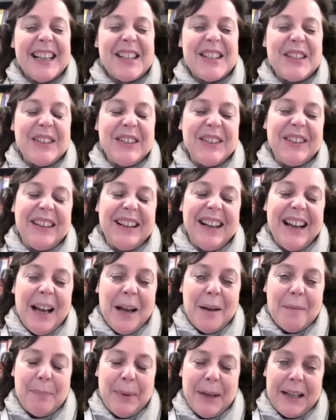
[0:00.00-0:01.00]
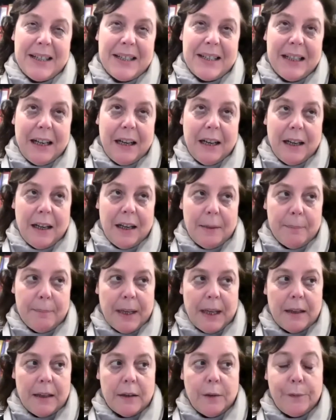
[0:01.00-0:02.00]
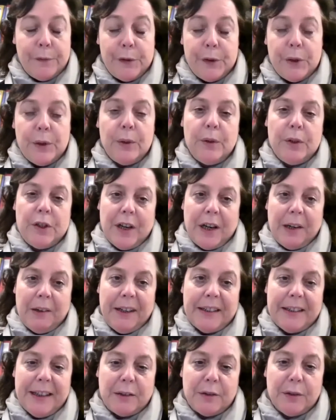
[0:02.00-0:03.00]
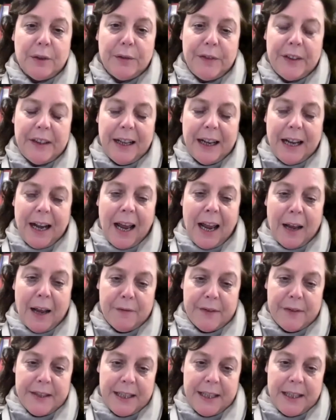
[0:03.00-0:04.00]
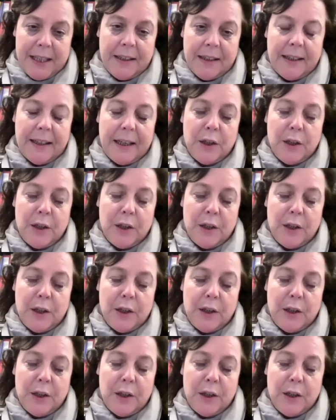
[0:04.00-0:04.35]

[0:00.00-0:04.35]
So, but the few gyrate atrophy that I have seen,